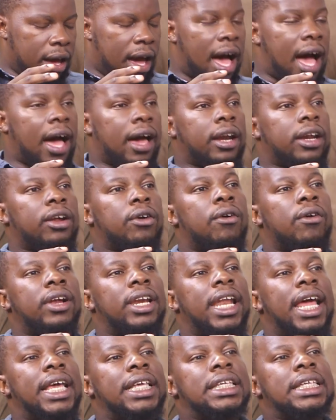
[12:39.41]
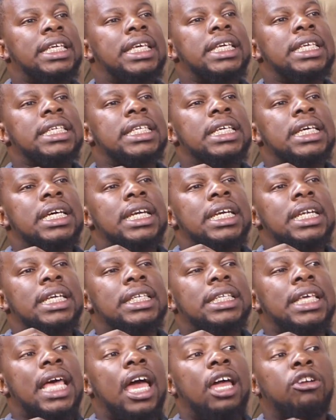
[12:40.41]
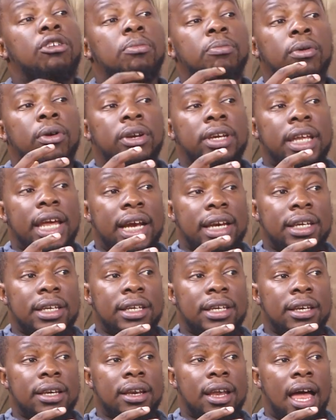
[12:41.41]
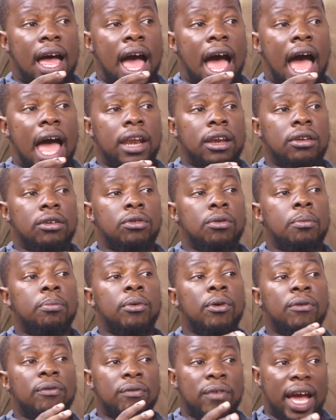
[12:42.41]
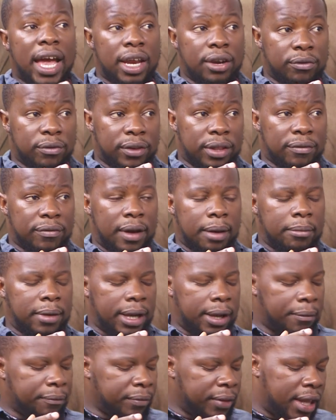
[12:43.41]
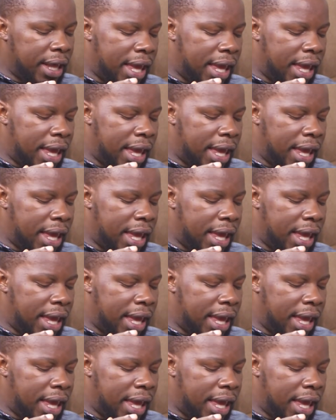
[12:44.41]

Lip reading: Recognize his desire to protect and to provide for the family.